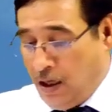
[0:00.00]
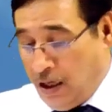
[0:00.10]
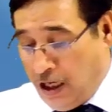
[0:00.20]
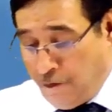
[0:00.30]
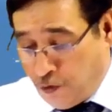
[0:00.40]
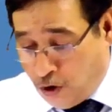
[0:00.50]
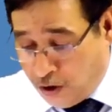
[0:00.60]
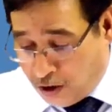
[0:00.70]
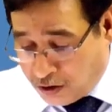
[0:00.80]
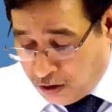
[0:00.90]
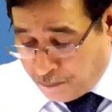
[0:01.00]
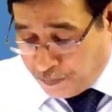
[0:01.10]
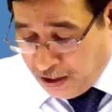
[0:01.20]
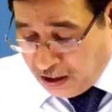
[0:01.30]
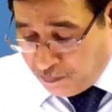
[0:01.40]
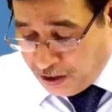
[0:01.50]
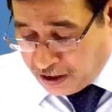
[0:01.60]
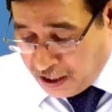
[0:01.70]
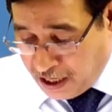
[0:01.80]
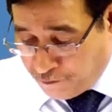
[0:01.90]
If owners of P
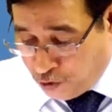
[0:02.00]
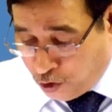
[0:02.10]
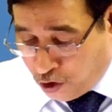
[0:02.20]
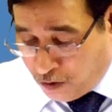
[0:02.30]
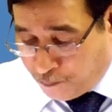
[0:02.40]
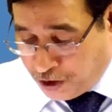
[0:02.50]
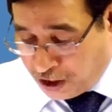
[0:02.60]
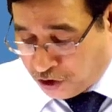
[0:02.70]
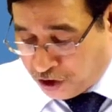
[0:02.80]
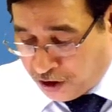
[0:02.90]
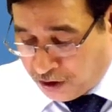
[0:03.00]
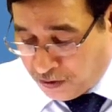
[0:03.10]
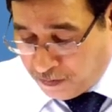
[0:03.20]
Limited have no objection,